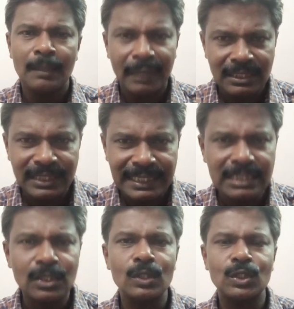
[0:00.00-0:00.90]
Purchase
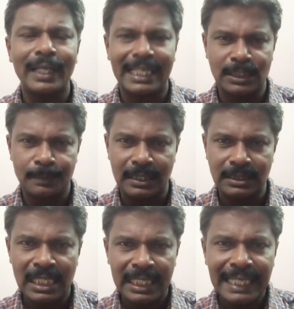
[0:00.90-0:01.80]
is also an
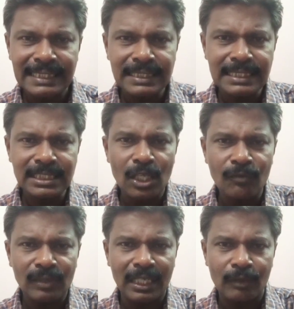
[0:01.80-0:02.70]
expense. Excess
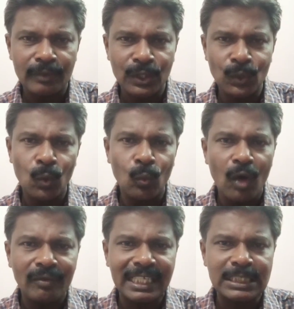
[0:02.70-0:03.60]
of revenue
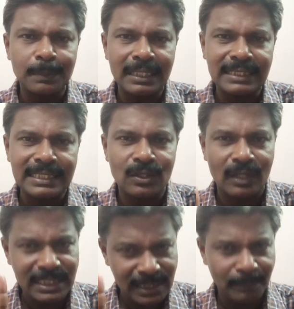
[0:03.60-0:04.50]
over expense is
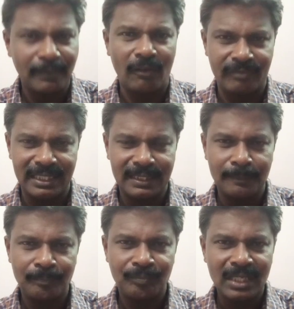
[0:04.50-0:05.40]
known as profit.
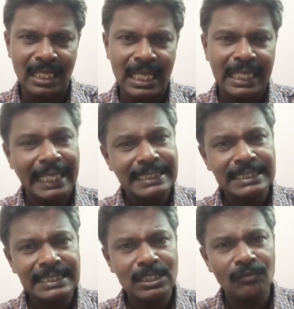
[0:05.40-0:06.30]

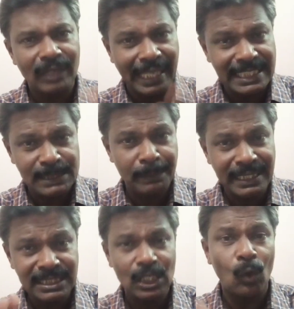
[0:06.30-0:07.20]
Excess of
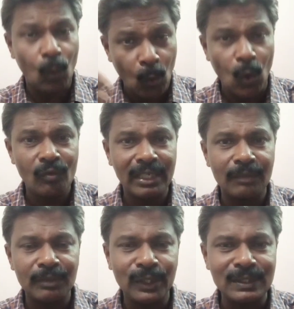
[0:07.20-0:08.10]
expense over
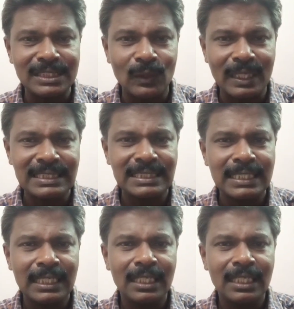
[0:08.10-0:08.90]
revenue is known as